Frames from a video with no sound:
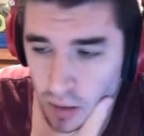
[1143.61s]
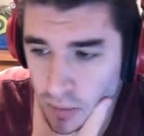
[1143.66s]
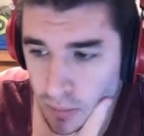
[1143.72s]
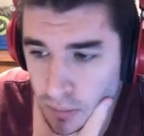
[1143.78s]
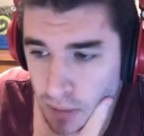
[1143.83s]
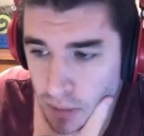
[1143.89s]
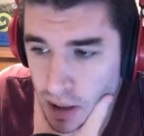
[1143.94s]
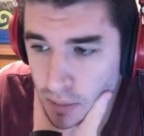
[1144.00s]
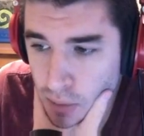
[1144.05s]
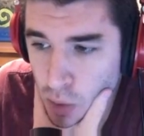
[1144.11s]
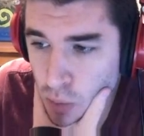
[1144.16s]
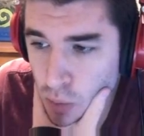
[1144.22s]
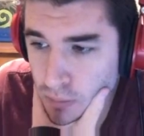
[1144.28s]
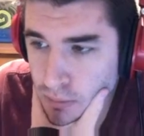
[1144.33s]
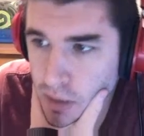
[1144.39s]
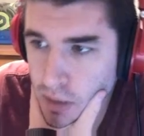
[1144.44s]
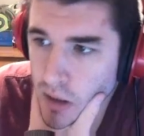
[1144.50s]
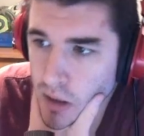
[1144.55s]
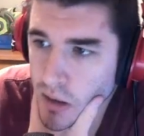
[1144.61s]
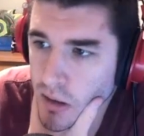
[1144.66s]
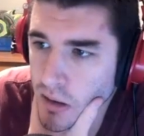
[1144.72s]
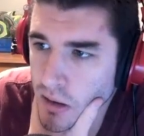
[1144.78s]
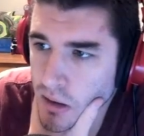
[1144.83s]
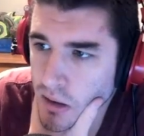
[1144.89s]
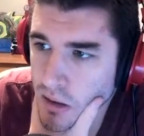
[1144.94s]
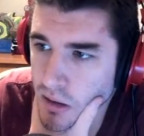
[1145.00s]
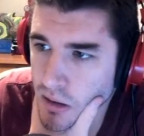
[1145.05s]
Bada boom.
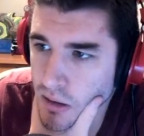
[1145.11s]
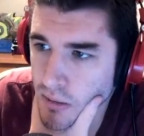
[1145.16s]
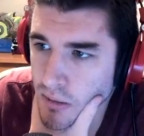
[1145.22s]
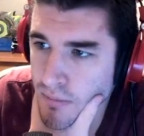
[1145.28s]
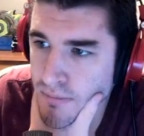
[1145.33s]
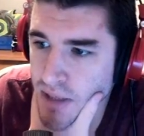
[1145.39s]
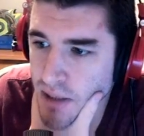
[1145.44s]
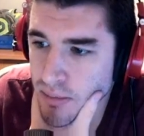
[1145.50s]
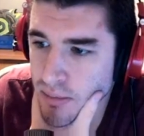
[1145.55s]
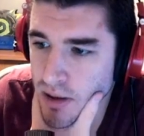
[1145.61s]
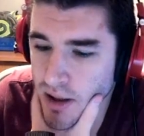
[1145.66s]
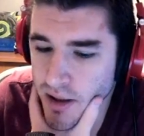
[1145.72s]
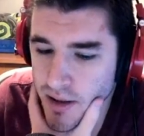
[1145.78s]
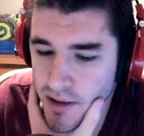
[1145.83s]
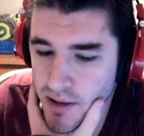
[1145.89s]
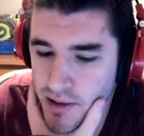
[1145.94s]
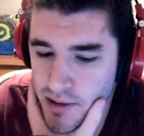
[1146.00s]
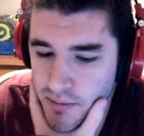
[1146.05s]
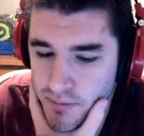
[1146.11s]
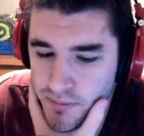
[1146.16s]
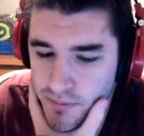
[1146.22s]
Big plays.